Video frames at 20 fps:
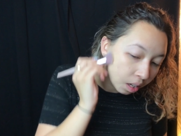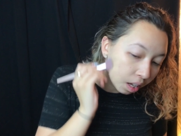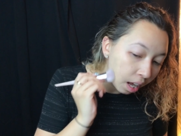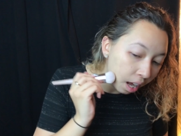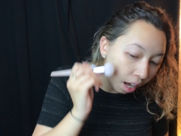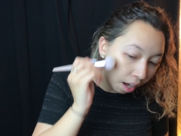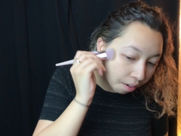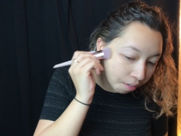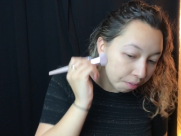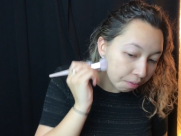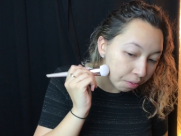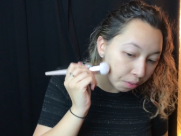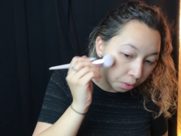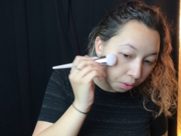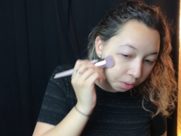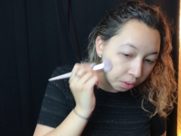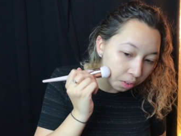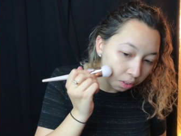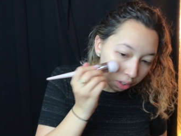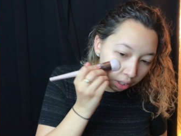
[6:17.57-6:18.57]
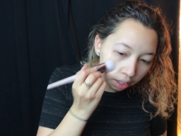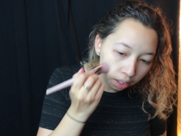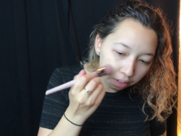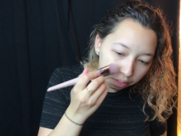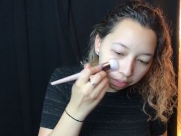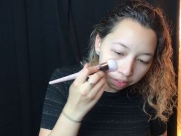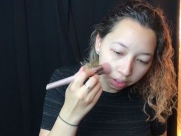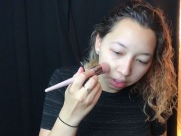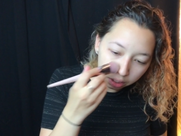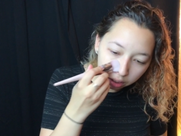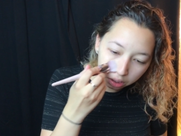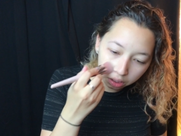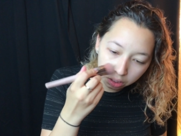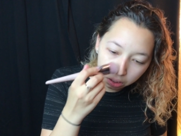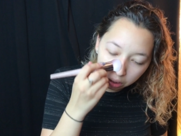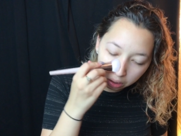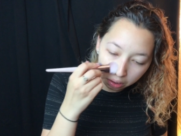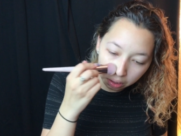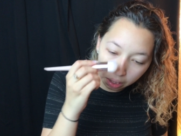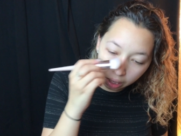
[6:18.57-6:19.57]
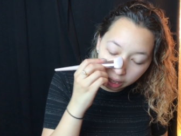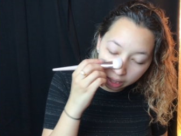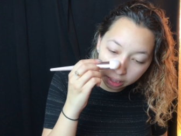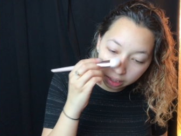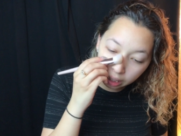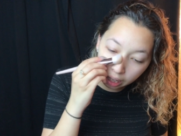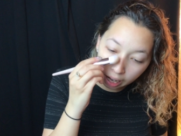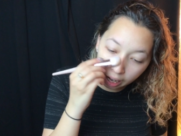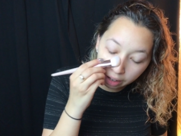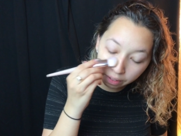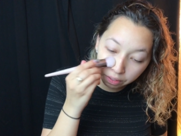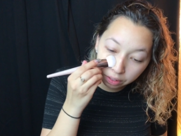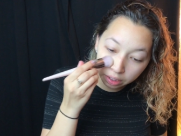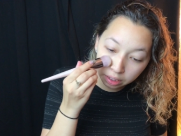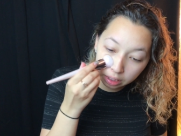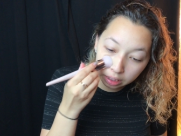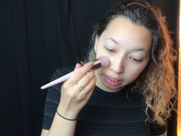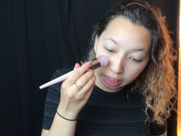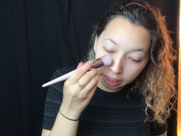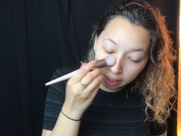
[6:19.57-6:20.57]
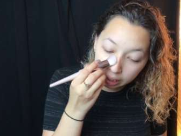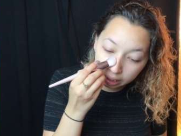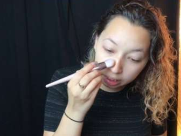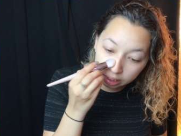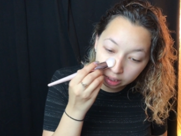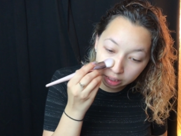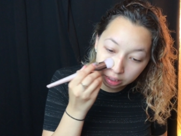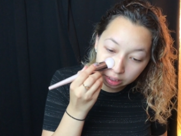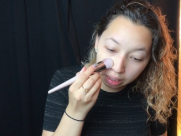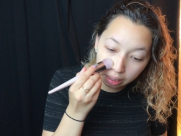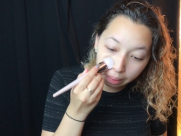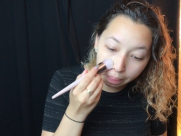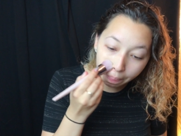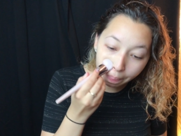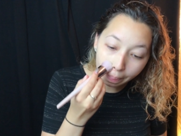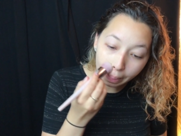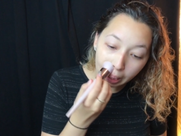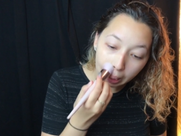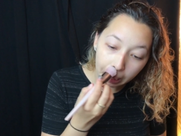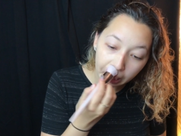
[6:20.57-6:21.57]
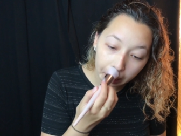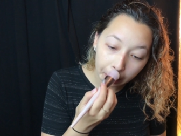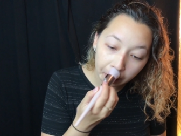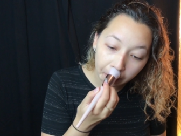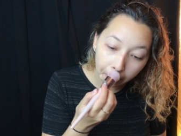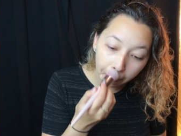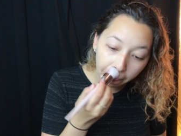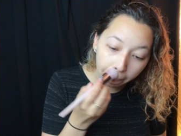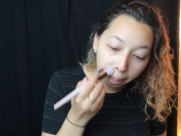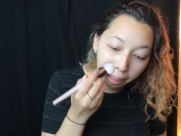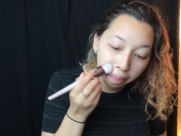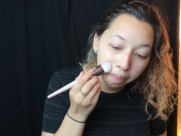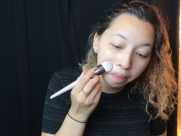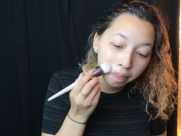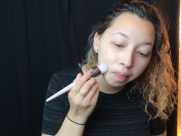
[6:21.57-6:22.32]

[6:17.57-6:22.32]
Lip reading: have full coverage. And I would say this is a medium